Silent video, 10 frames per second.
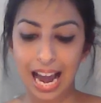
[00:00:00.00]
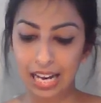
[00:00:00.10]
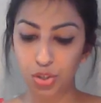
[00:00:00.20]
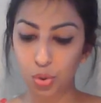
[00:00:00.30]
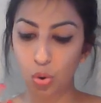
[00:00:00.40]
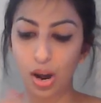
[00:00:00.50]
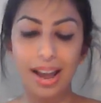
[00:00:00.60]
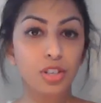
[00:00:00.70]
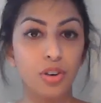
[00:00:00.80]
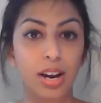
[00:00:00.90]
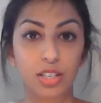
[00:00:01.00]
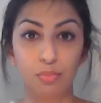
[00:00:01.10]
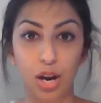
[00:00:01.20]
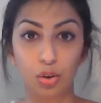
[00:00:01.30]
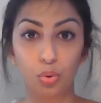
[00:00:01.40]
And your extracts
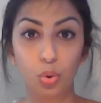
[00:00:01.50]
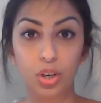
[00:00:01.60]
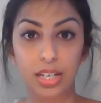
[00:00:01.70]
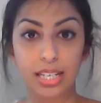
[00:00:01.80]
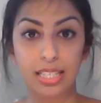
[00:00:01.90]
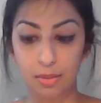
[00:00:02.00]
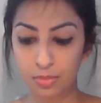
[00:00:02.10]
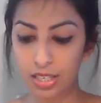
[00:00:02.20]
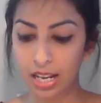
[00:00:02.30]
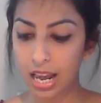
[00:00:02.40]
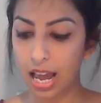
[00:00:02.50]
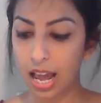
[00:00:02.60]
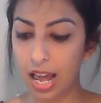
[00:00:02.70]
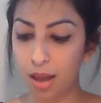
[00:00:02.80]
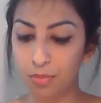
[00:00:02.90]
of microorganisms,
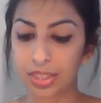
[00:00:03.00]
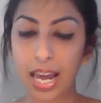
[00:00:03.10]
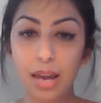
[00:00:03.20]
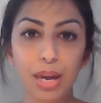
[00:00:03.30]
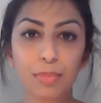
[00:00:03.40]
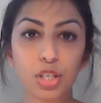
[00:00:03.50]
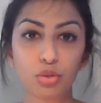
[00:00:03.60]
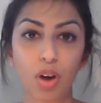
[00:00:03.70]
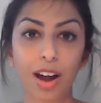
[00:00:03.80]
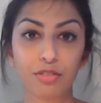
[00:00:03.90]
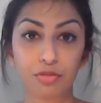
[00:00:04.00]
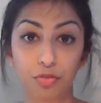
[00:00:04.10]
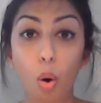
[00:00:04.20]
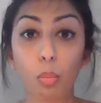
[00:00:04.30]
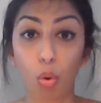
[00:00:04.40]
they may be derived
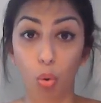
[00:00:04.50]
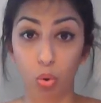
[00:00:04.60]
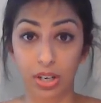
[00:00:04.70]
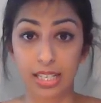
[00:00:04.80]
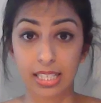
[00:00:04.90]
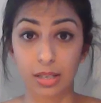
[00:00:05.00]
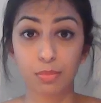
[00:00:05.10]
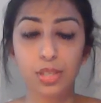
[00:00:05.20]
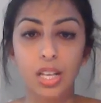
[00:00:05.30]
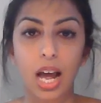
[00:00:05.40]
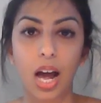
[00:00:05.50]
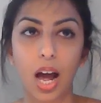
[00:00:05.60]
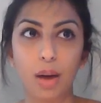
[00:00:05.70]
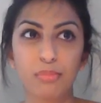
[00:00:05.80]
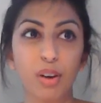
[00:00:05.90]
from organisms,
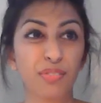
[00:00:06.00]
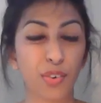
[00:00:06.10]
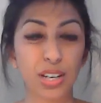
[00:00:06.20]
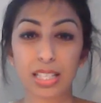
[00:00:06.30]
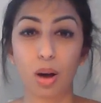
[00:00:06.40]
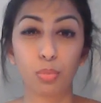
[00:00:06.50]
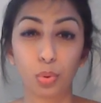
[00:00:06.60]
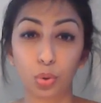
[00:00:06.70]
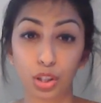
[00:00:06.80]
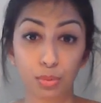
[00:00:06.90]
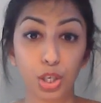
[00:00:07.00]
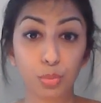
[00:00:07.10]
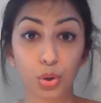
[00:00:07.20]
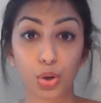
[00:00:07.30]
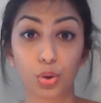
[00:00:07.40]
for example, the
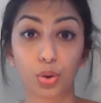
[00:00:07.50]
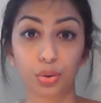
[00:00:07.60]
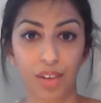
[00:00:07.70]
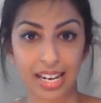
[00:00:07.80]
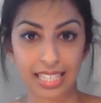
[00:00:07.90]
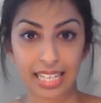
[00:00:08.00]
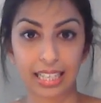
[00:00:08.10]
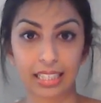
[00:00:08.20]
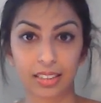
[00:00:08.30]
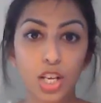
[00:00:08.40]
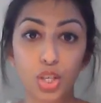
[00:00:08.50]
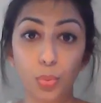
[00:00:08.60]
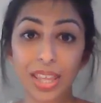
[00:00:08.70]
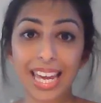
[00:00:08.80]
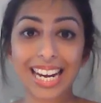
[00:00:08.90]
pneumococcal vaccine.
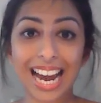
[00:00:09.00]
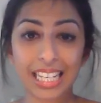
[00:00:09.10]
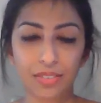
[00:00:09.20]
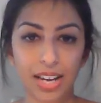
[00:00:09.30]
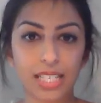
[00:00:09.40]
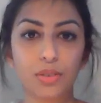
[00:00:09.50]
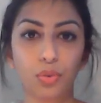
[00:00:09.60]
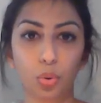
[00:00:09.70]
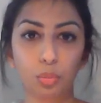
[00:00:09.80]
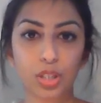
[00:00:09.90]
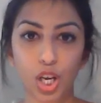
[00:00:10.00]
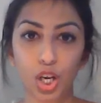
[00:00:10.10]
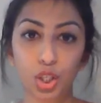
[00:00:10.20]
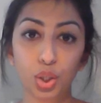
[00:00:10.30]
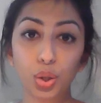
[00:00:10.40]
So with inactivated forms,
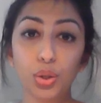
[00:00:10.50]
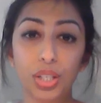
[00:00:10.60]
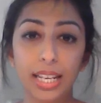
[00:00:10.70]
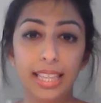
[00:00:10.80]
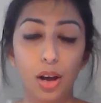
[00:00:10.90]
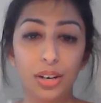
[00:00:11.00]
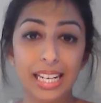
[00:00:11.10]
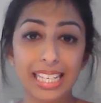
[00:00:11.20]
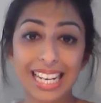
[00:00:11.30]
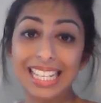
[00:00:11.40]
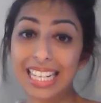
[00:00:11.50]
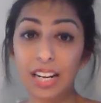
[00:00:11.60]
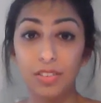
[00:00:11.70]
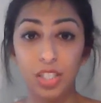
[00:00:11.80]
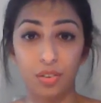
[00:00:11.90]
usually they'll need a
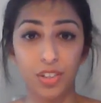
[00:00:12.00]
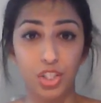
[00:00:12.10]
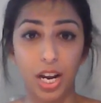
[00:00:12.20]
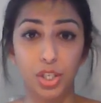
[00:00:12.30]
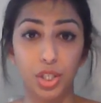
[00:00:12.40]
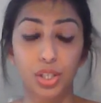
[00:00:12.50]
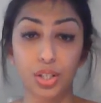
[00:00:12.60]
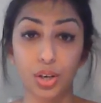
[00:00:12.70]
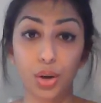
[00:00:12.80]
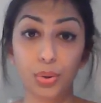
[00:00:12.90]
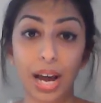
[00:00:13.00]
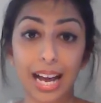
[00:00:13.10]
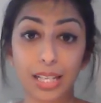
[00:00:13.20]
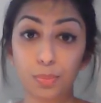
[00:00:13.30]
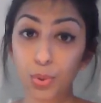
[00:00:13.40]
series of injections known
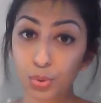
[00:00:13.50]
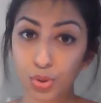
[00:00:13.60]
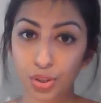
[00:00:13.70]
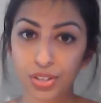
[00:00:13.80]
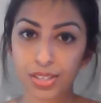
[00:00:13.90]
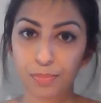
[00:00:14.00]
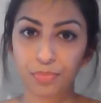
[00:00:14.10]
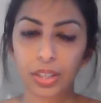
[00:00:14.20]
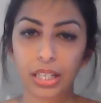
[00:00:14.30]
as boosters.